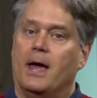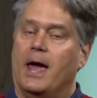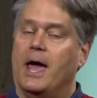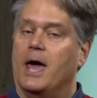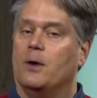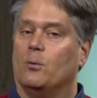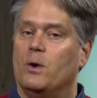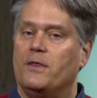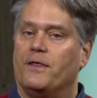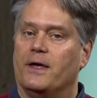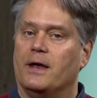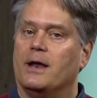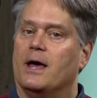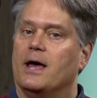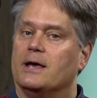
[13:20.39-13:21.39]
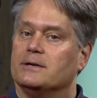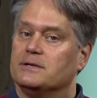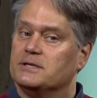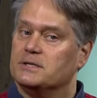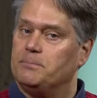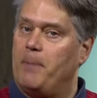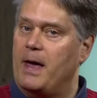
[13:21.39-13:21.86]
and with it,
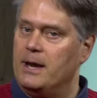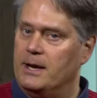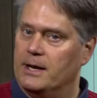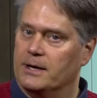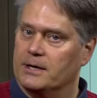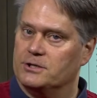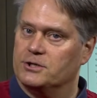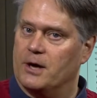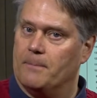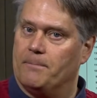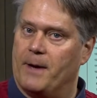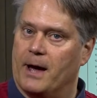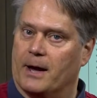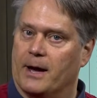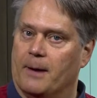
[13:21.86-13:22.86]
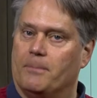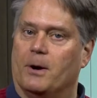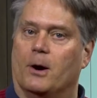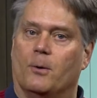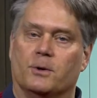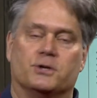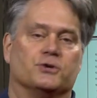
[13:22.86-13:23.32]
spending to jump back up,
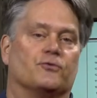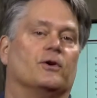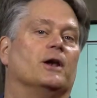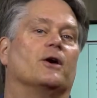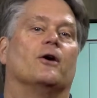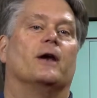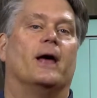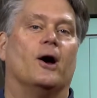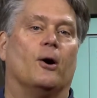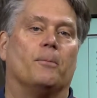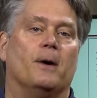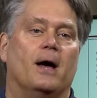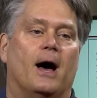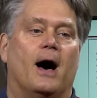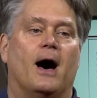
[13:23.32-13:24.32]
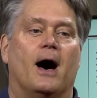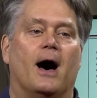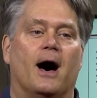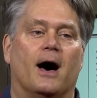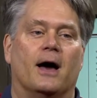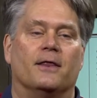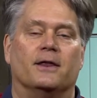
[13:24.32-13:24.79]
which is really going to help
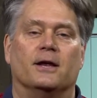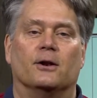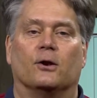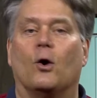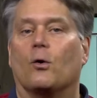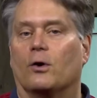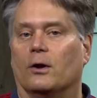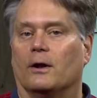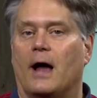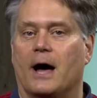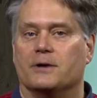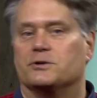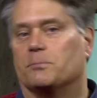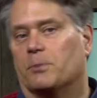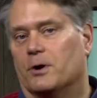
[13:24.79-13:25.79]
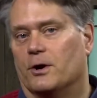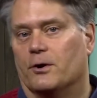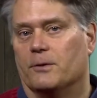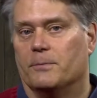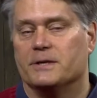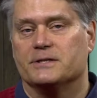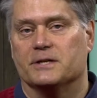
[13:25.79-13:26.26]
the local entrepreneur
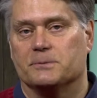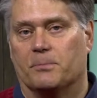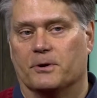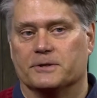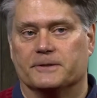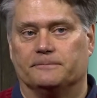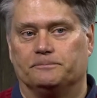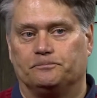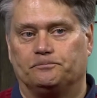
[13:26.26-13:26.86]
and business person.